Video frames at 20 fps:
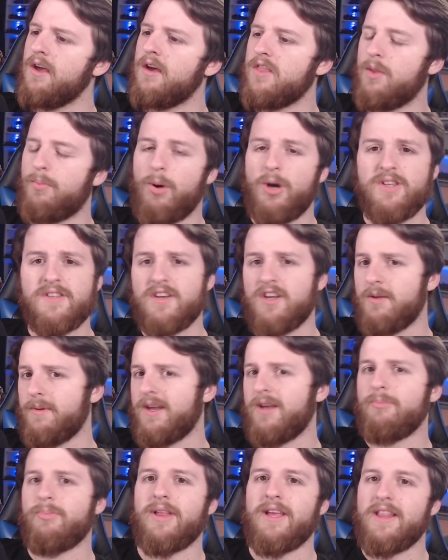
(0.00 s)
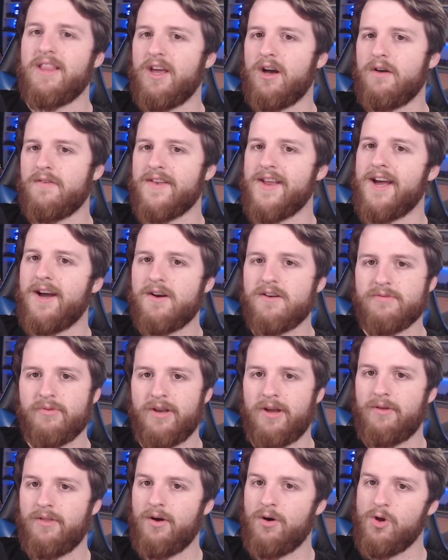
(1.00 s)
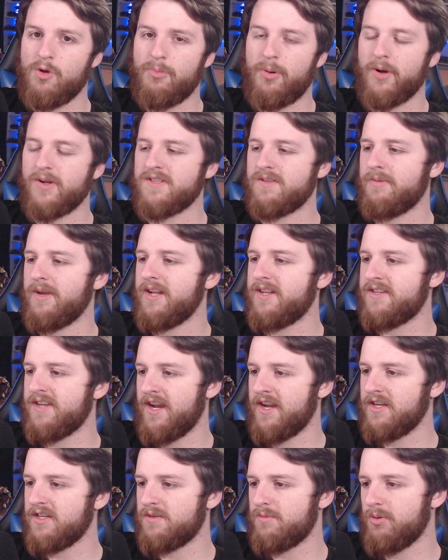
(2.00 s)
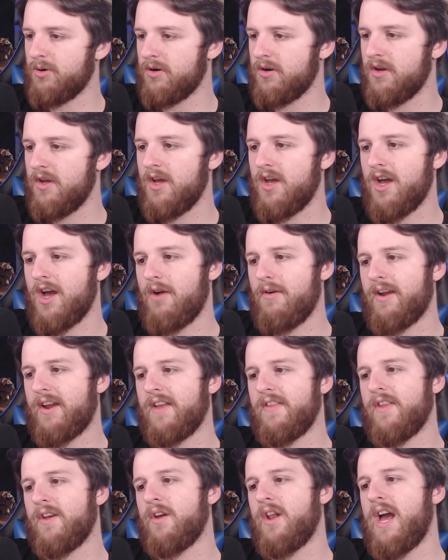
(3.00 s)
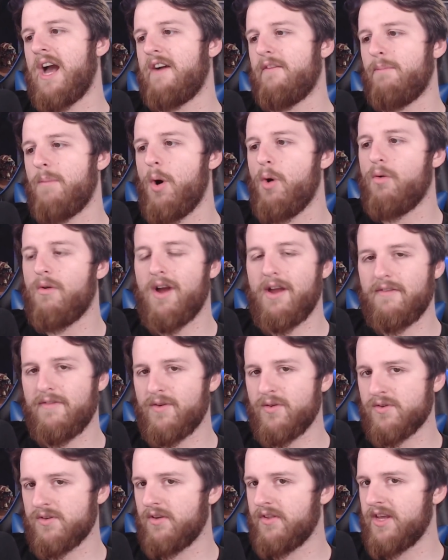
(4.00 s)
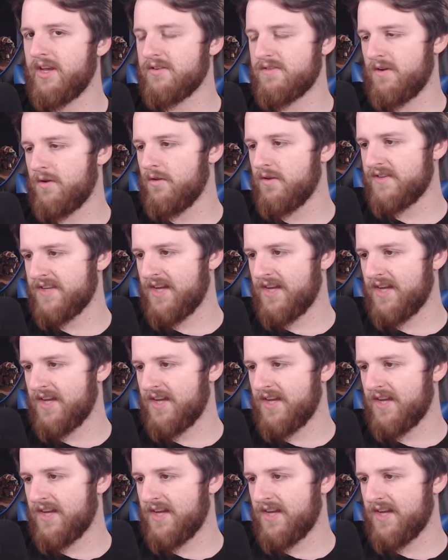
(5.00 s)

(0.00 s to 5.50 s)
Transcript: The points are going to be completely off now because we know that all points are being changed, but I reckon they're going to have bolt rifles or the assault